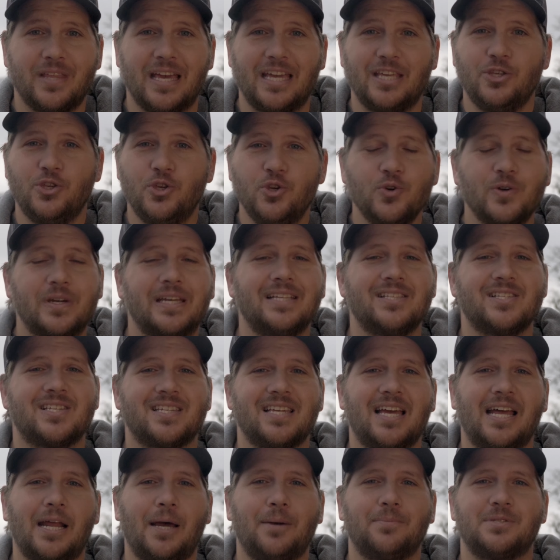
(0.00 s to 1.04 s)
that you can
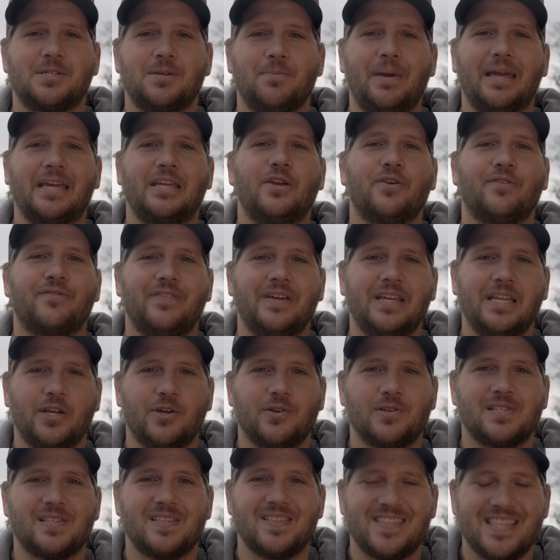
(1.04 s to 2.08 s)
set up to make your
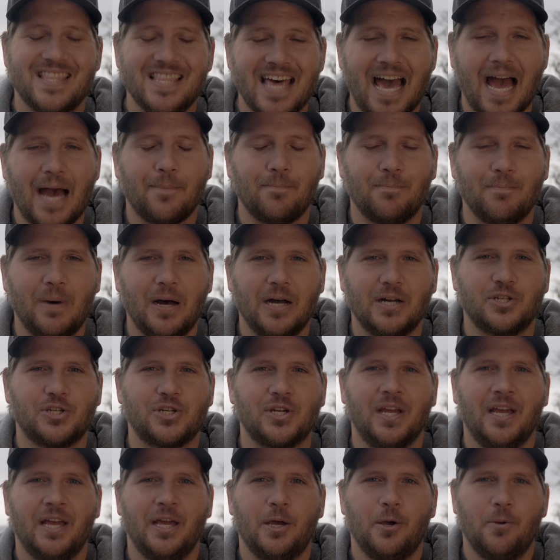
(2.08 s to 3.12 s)
videos that
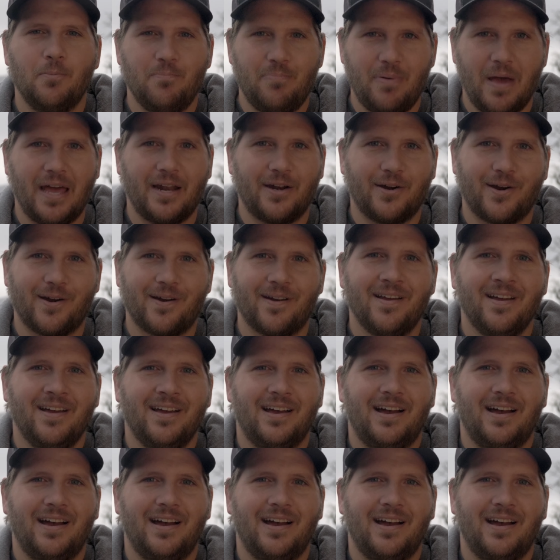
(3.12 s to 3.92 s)
much better.